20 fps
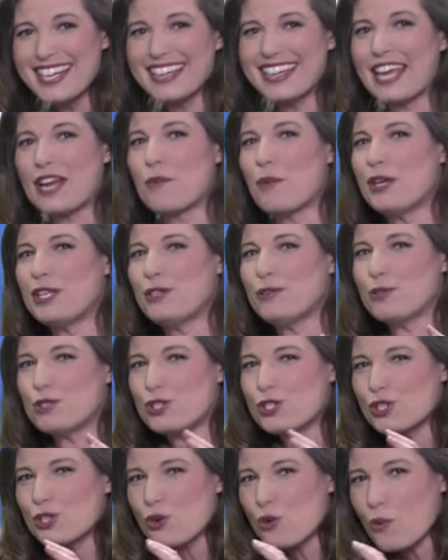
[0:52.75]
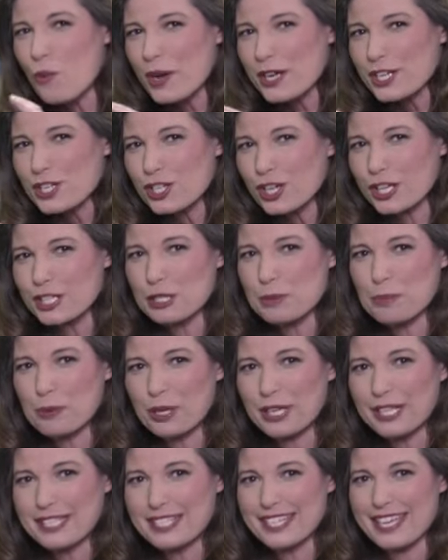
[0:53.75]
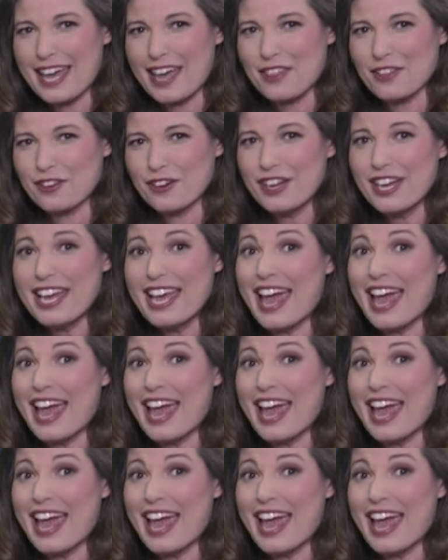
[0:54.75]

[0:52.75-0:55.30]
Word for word: like when you squish a spring together,